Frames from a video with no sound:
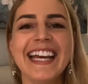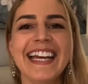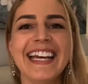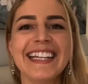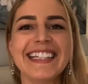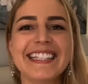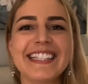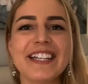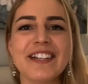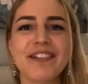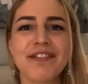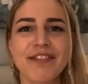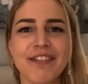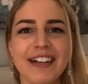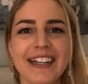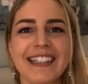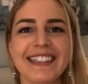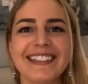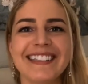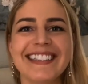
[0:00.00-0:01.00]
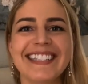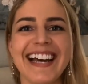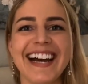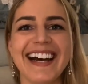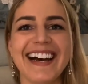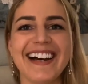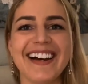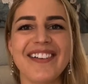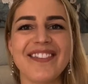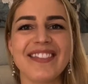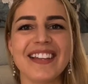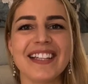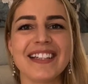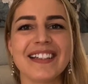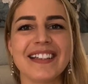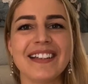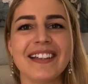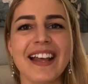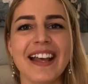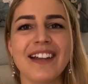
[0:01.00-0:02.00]
different,
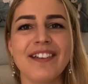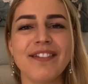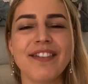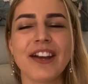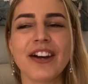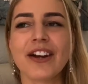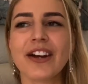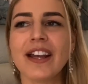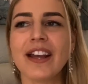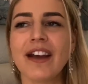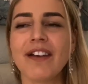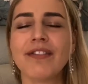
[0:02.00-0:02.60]
and very